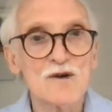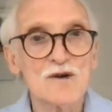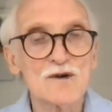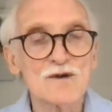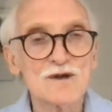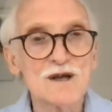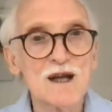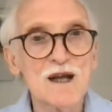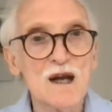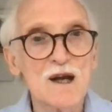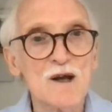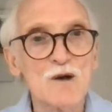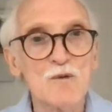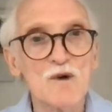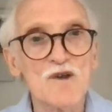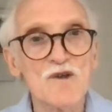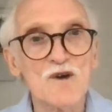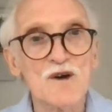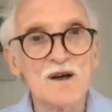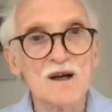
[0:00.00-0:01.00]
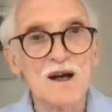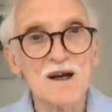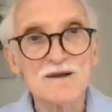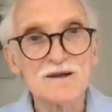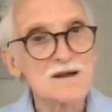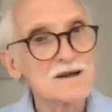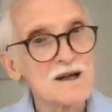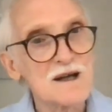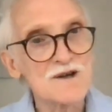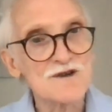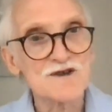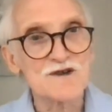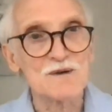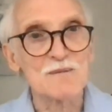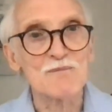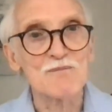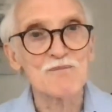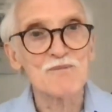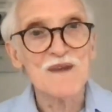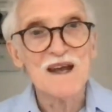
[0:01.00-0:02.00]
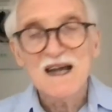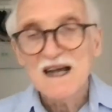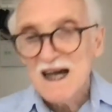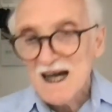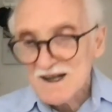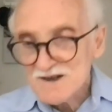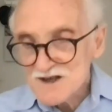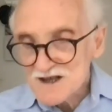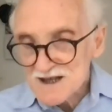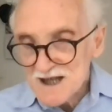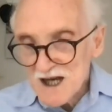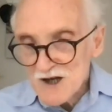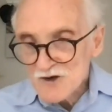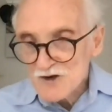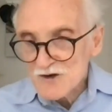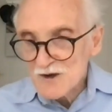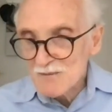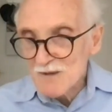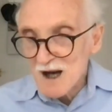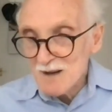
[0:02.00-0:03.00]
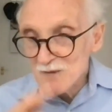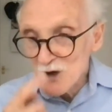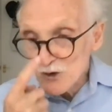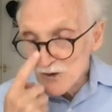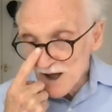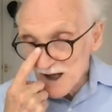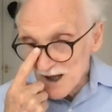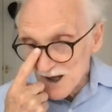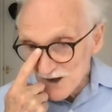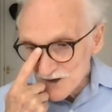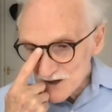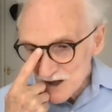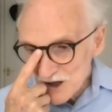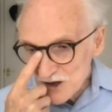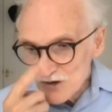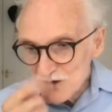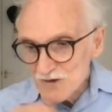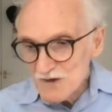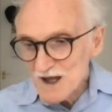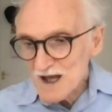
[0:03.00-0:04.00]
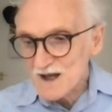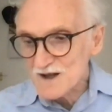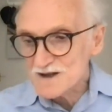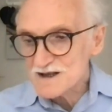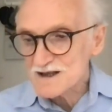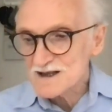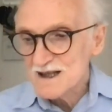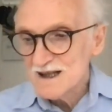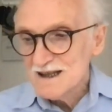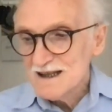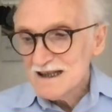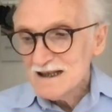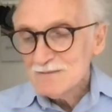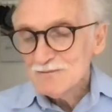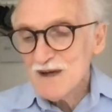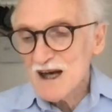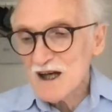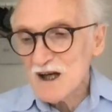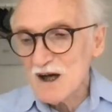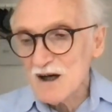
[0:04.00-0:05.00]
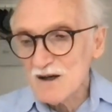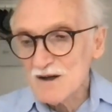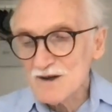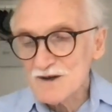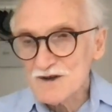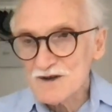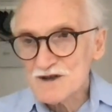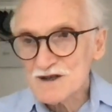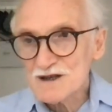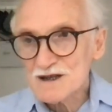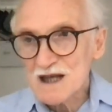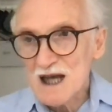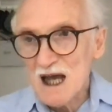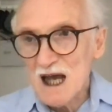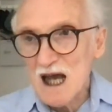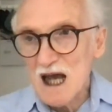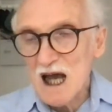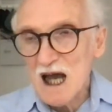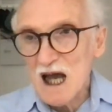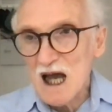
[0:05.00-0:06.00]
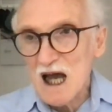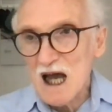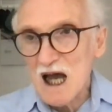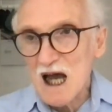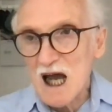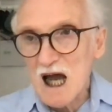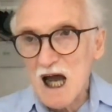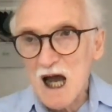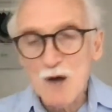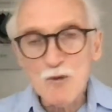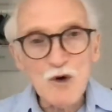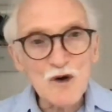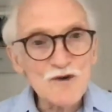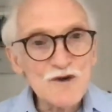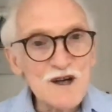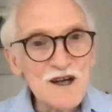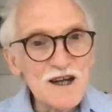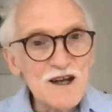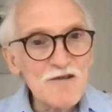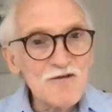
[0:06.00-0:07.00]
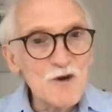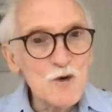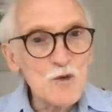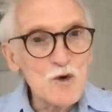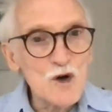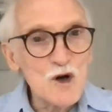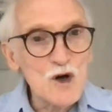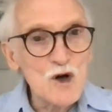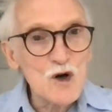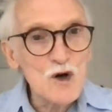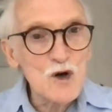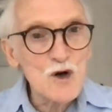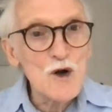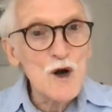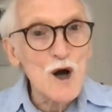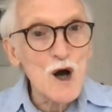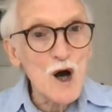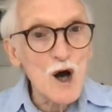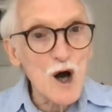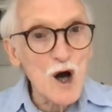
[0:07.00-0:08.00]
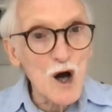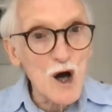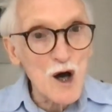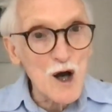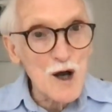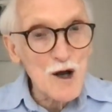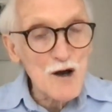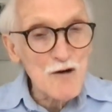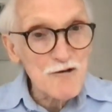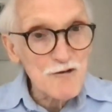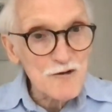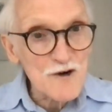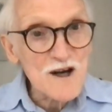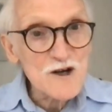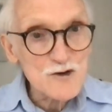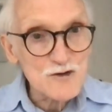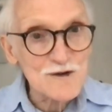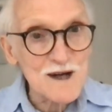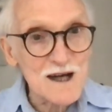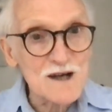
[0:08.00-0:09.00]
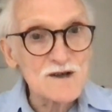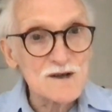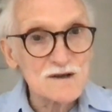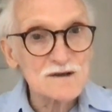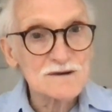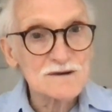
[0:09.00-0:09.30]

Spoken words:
dealing with your clients, and ask them, and say to them, "I'm only asking you this because I want to give you a good freight rate."